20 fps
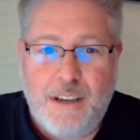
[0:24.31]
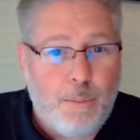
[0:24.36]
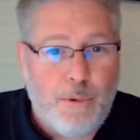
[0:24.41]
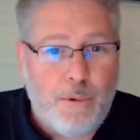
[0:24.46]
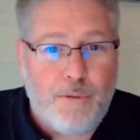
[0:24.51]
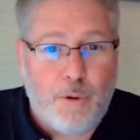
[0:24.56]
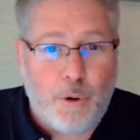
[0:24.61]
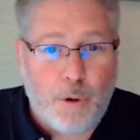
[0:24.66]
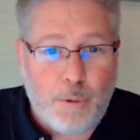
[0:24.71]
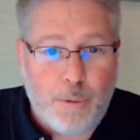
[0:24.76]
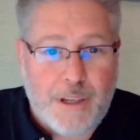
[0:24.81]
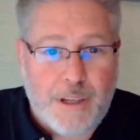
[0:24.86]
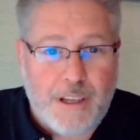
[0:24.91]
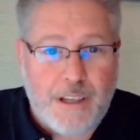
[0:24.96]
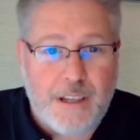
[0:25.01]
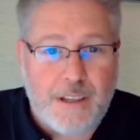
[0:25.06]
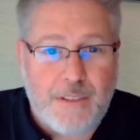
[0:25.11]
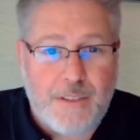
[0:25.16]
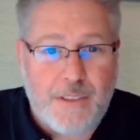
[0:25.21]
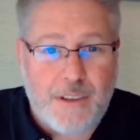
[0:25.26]
Before we
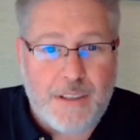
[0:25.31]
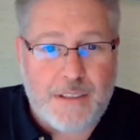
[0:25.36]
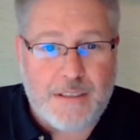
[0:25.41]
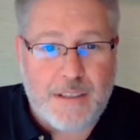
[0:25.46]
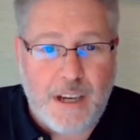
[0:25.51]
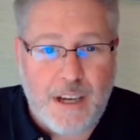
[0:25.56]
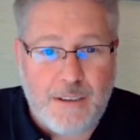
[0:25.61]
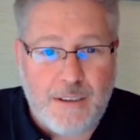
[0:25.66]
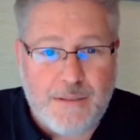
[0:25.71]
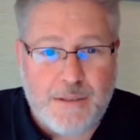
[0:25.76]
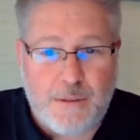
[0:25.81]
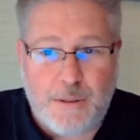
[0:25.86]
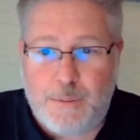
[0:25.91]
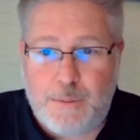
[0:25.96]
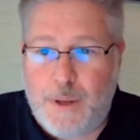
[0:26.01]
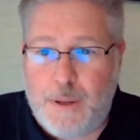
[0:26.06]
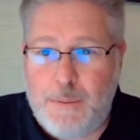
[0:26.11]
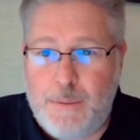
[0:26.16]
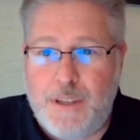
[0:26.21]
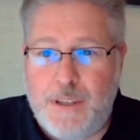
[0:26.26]
kick things off, Sri,
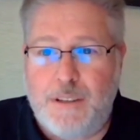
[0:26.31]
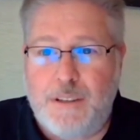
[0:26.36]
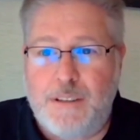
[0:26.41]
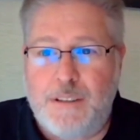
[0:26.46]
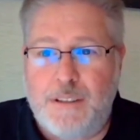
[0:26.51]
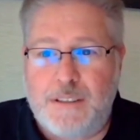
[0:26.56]
maybe you can